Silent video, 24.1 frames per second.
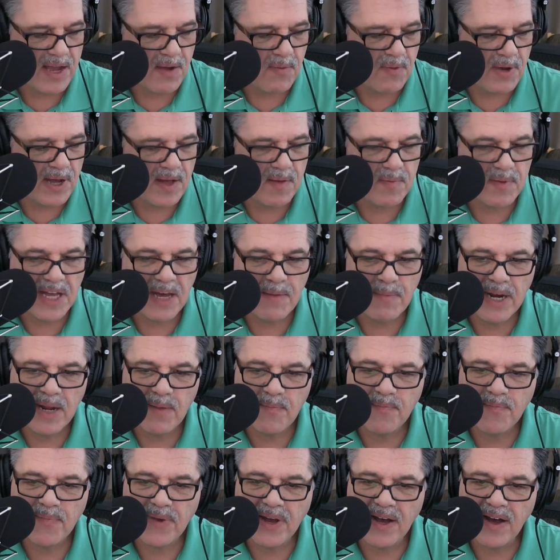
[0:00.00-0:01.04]
Well, coming
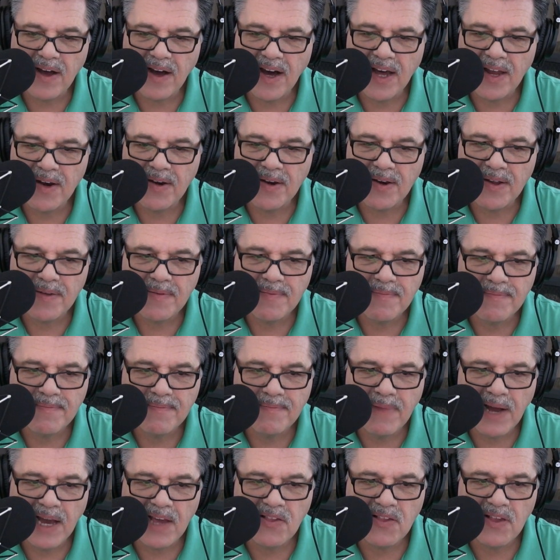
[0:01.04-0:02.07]
up uh, on
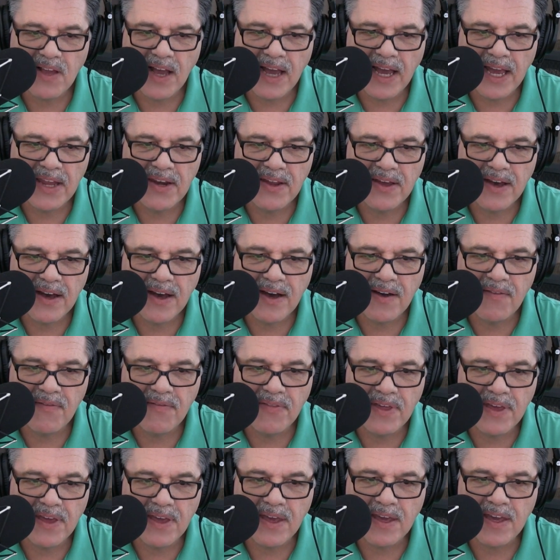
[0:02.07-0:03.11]
my side of
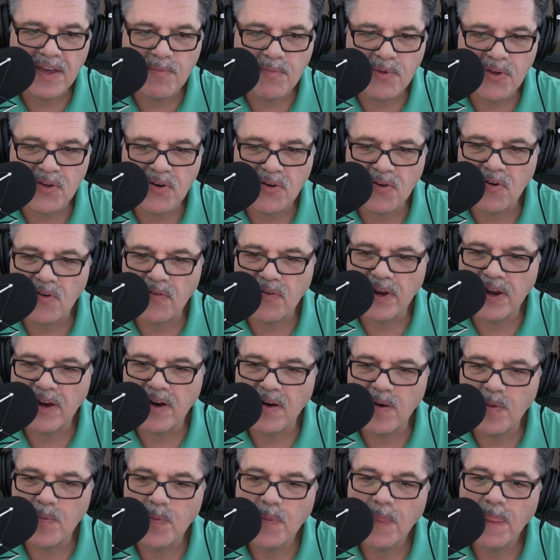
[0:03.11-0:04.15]
the computer over here
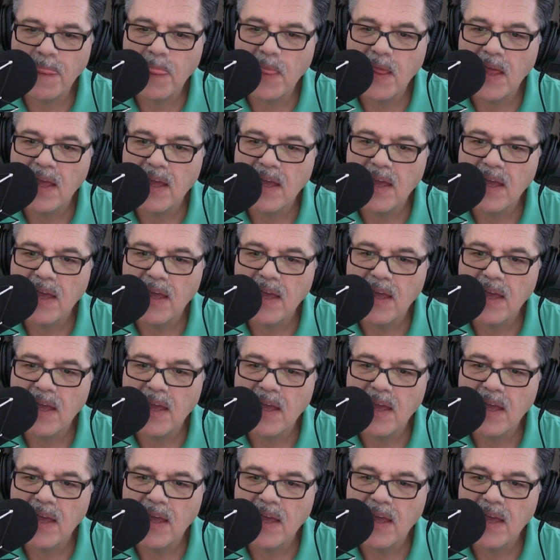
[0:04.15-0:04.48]
mm-hmm.